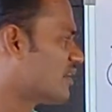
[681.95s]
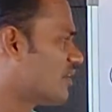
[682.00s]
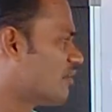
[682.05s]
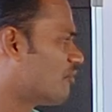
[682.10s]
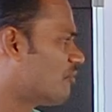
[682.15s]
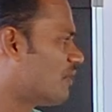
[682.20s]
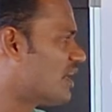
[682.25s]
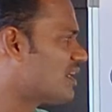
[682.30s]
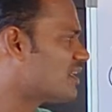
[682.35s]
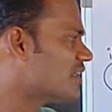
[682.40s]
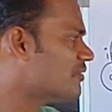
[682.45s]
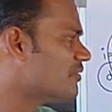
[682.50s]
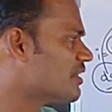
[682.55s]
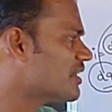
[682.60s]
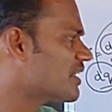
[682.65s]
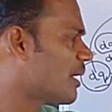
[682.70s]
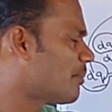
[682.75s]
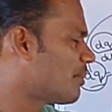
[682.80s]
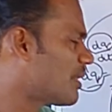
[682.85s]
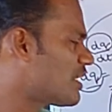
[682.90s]
whatever
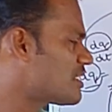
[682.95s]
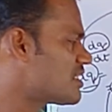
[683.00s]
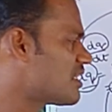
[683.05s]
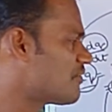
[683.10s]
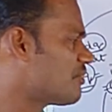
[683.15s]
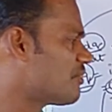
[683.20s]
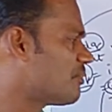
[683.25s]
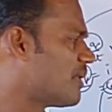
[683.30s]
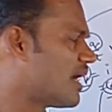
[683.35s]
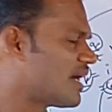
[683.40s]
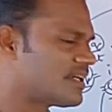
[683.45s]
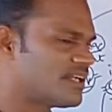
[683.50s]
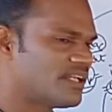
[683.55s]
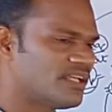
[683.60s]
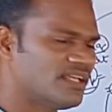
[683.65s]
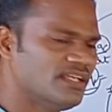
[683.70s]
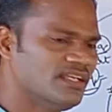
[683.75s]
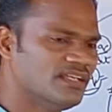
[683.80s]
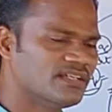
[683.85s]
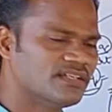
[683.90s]
capacity of a
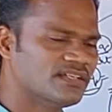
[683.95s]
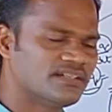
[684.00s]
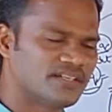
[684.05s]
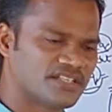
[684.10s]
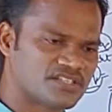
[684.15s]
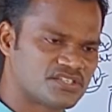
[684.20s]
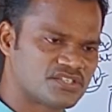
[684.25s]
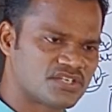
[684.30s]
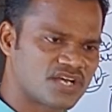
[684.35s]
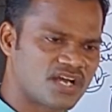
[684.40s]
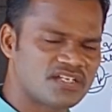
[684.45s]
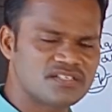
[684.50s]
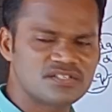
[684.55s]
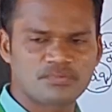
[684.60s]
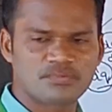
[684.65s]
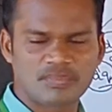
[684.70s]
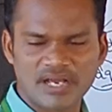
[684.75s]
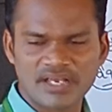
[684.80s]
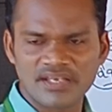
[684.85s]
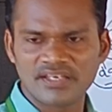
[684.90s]
battery discharge
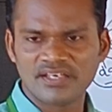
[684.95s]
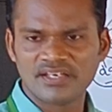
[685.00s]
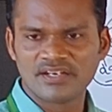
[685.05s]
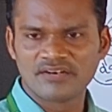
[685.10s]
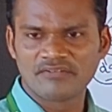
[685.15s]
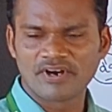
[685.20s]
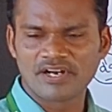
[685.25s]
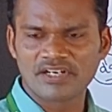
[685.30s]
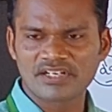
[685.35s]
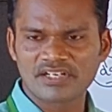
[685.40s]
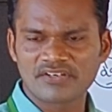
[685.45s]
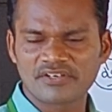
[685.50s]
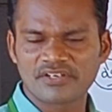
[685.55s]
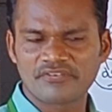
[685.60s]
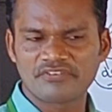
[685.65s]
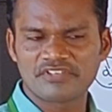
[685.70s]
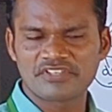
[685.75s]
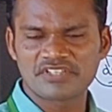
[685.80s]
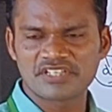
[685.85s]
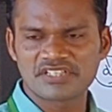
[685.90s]
by whatever
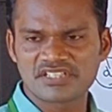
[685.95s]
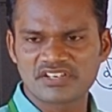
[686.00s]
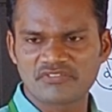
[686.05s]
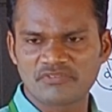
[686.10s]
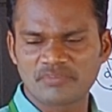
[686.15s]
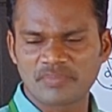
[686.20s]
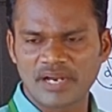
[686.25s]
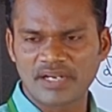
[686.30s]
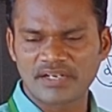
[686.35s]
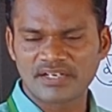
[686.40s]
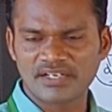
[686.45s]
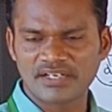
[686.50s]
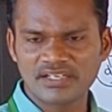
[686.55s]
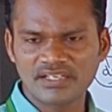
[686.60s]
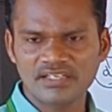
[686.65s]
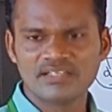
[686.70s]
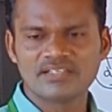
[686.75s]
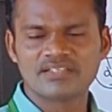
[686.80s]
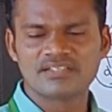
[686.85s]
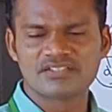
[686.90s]
efficiency of a
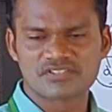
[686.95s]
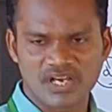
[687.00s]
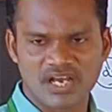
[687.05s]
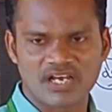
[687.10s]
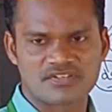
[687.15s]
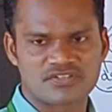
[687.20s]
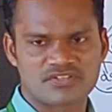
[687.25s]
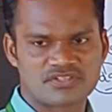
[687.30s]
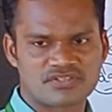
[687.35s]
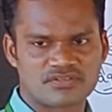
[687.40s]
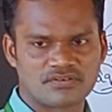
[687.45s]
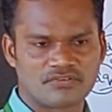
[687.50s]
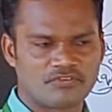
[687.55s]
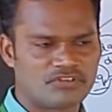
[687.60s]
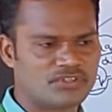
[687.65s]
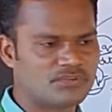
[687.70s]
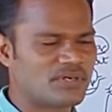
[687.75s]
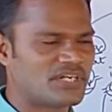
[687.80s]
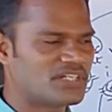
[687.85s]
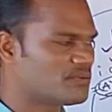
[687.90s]
battery charge.
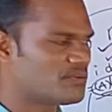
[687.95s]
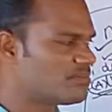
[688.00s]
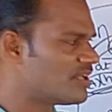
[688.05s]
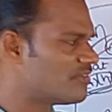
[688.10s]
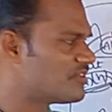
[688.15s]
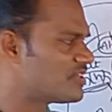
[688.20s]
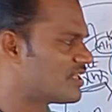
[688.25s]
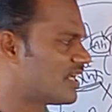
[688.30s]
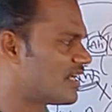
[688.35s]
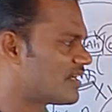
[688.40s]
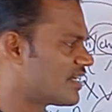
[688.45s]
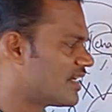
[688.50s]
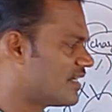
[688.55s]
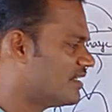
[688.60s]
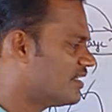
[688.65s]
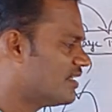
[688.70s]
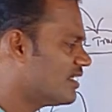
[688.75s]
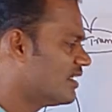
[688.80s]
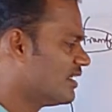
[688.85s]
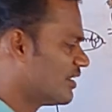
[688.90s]
When you multiply with 100,
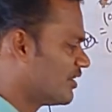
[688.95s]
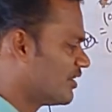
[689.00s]
you